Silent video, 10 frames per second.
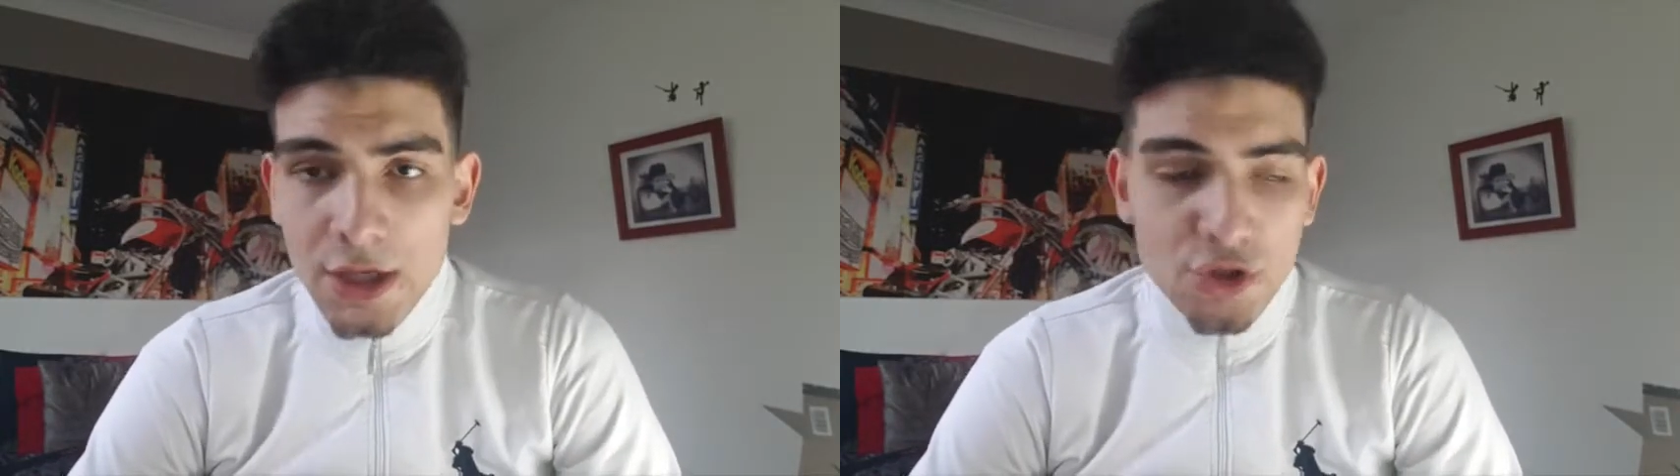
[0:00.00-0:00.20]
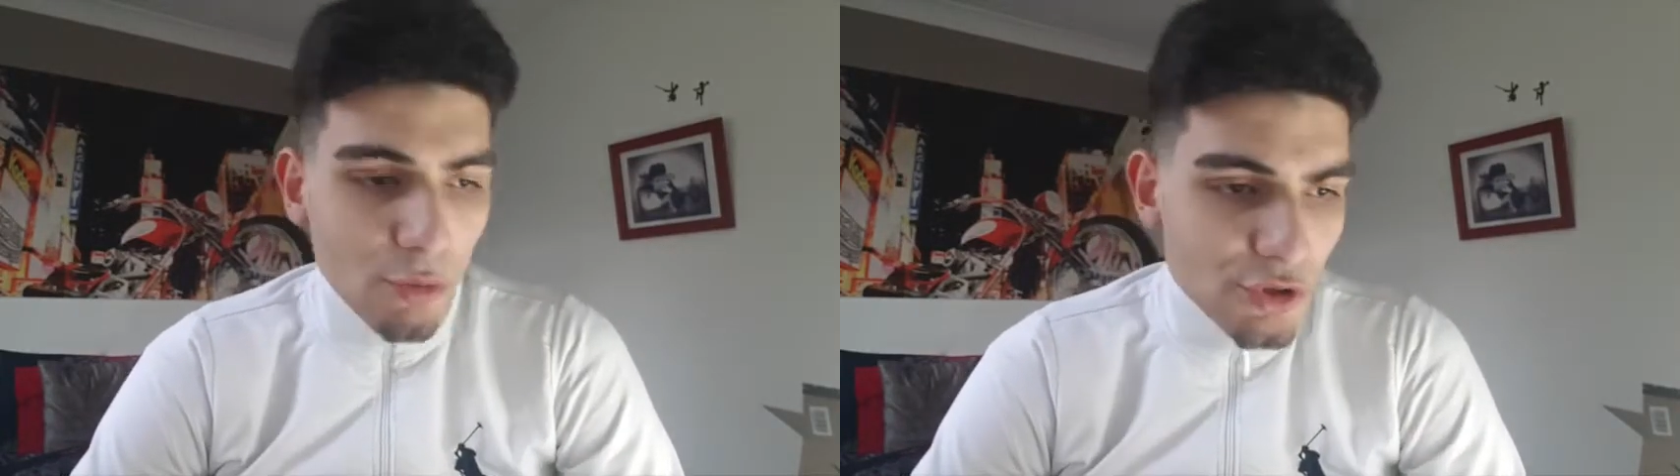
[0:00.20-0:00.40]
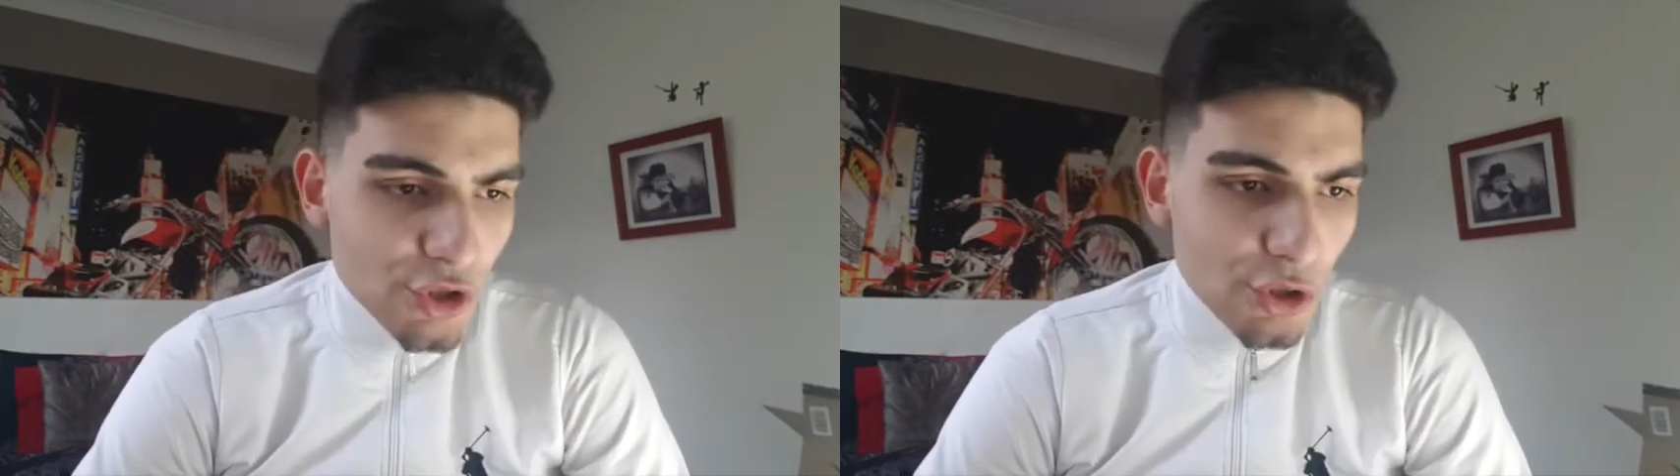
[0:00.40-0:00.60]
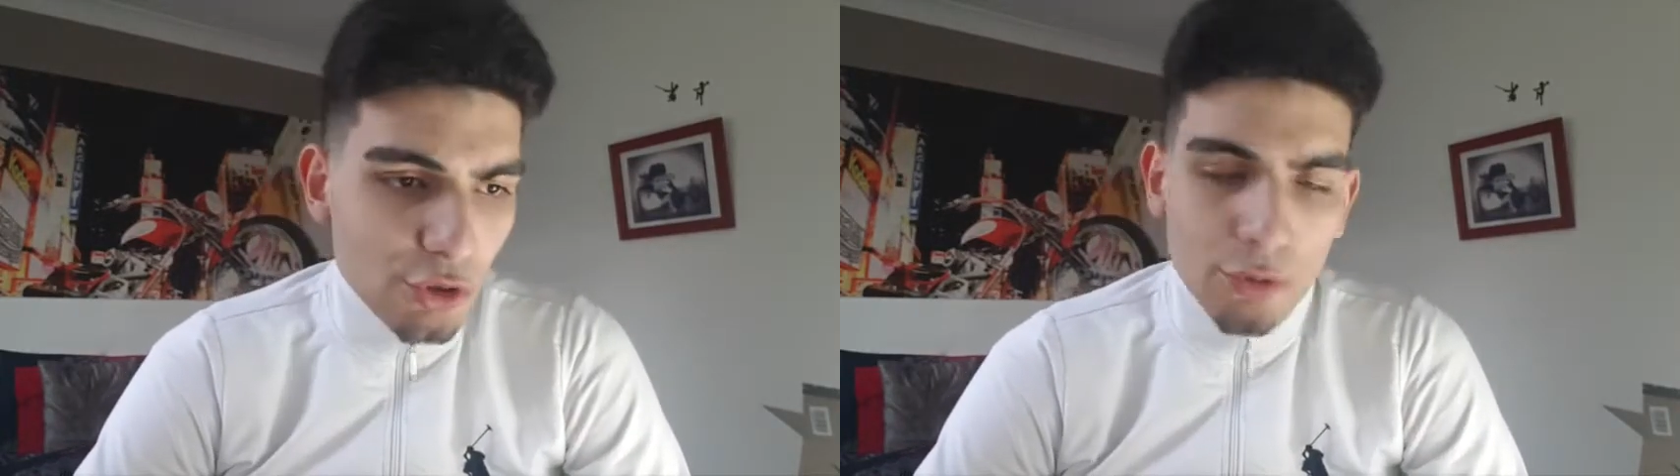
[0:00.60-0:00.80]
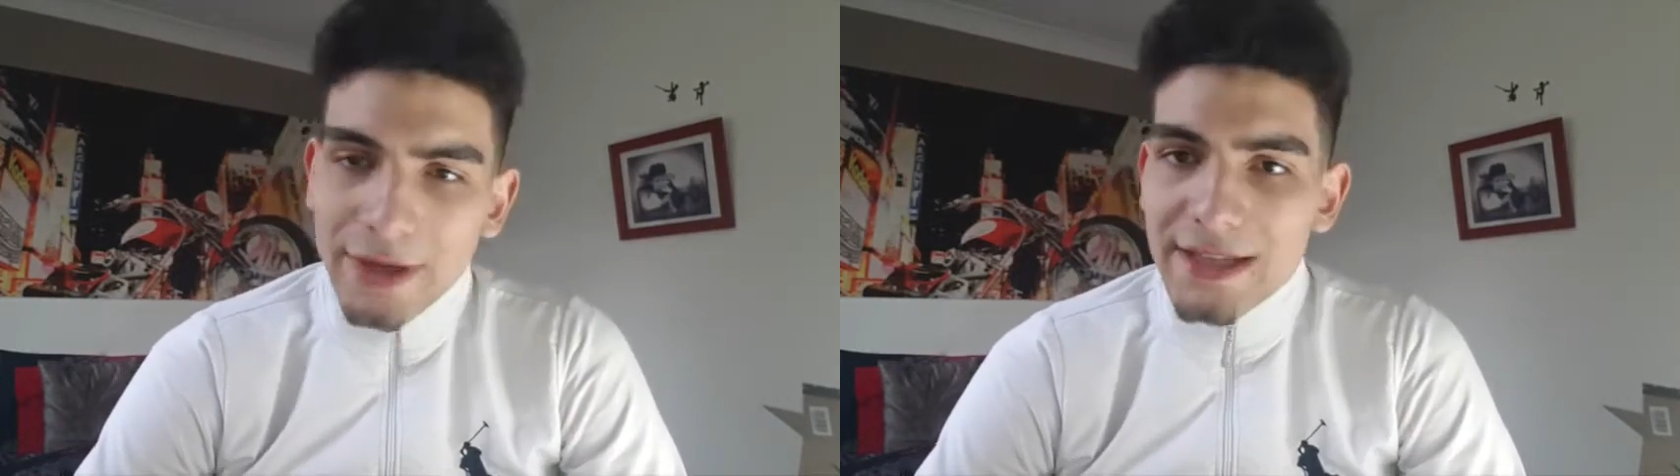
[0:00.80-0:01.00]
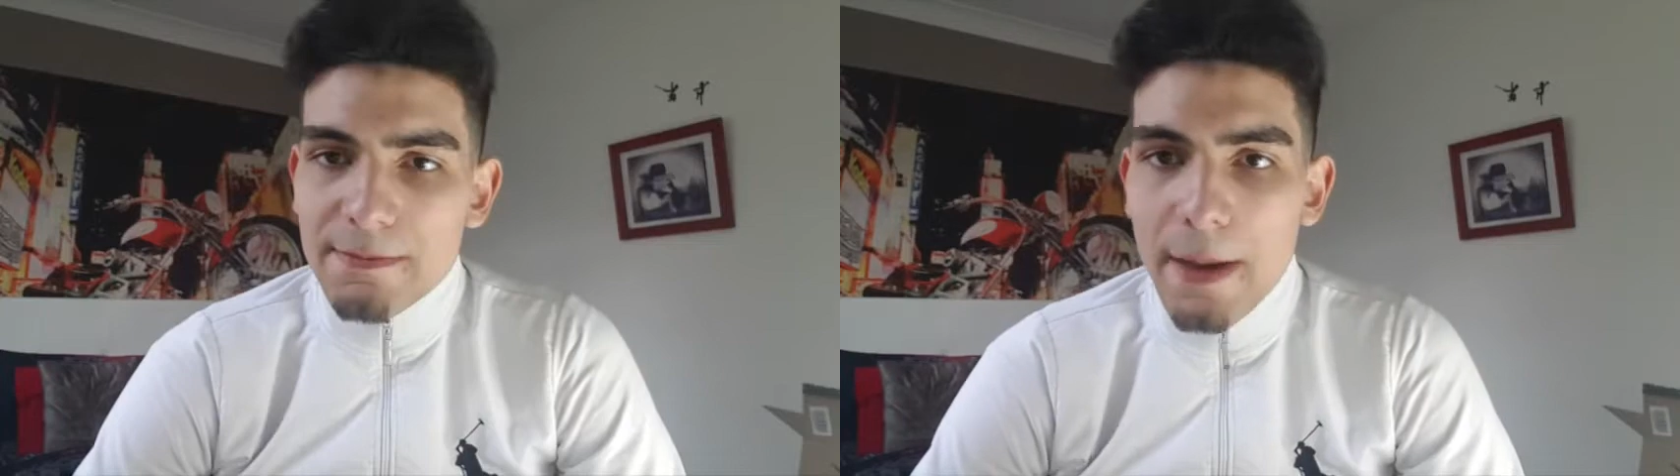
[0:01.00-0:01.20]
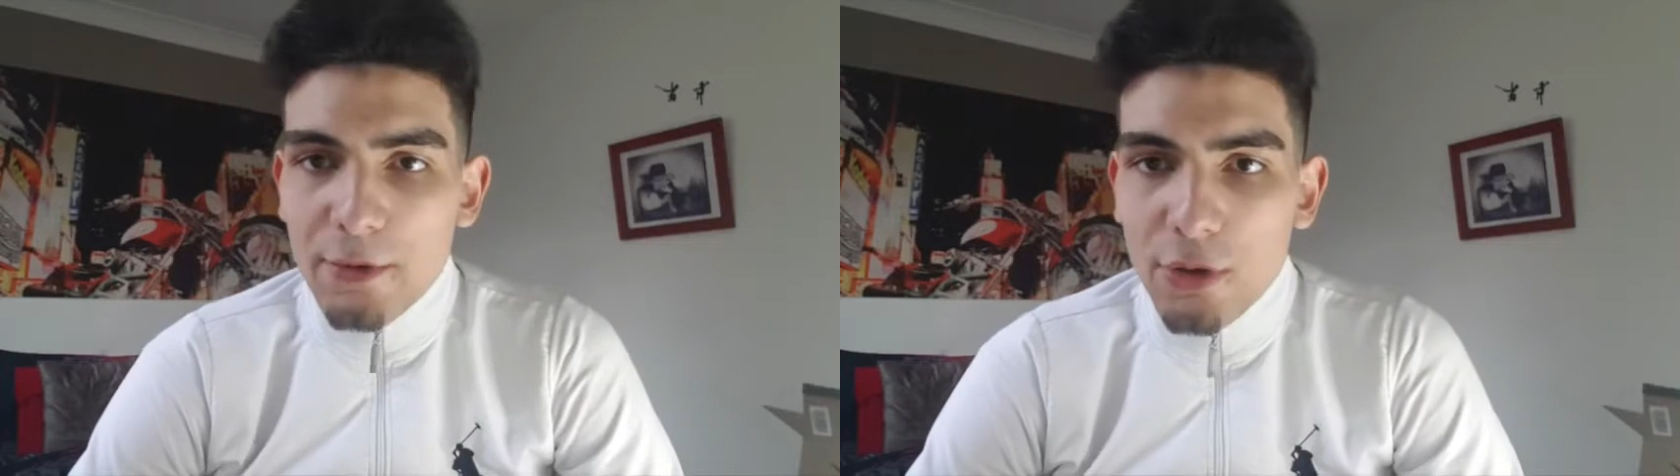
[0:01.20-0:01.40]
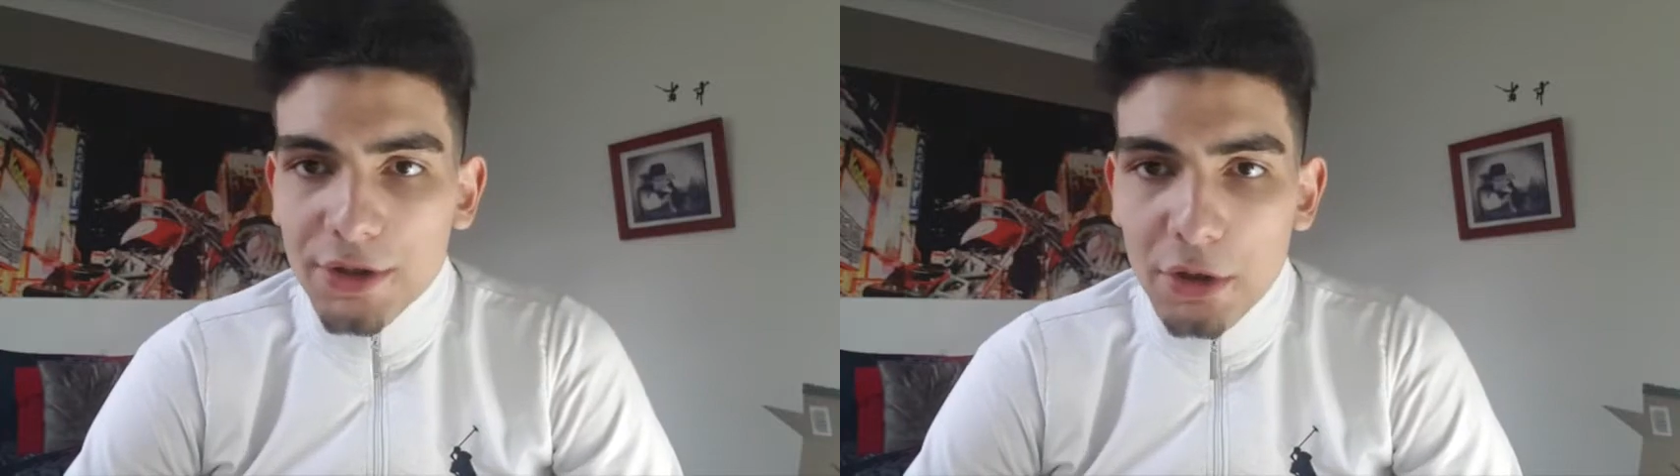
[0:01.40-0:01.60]
Thomas Tuchel against Pep
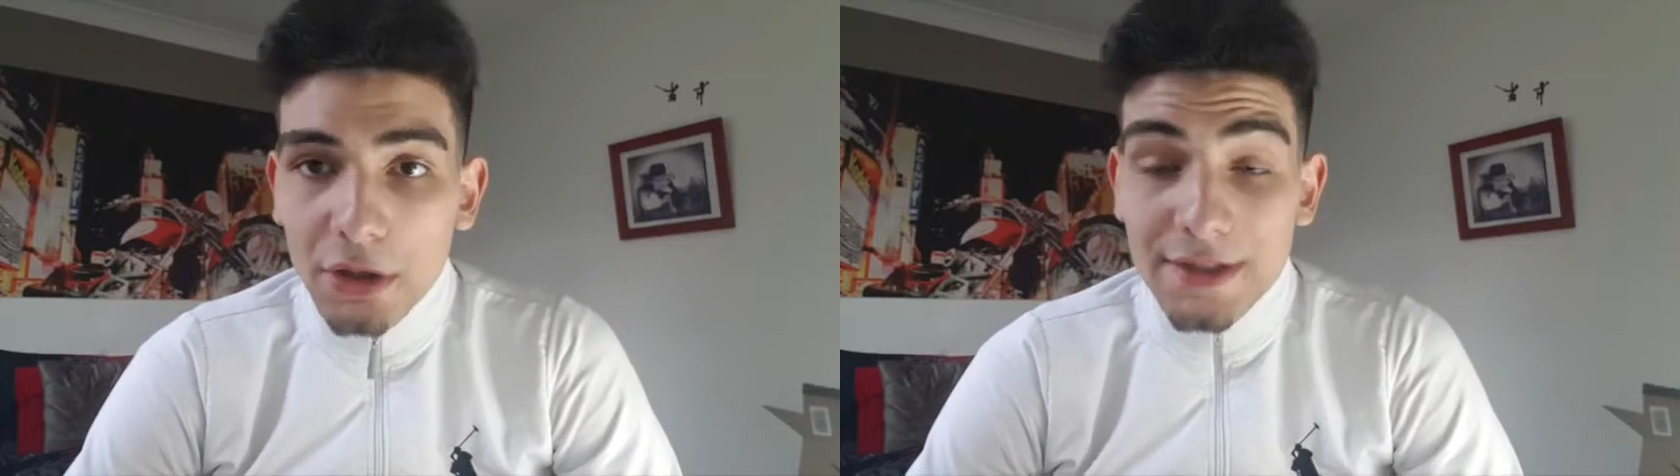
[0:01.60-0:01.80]
Guardiola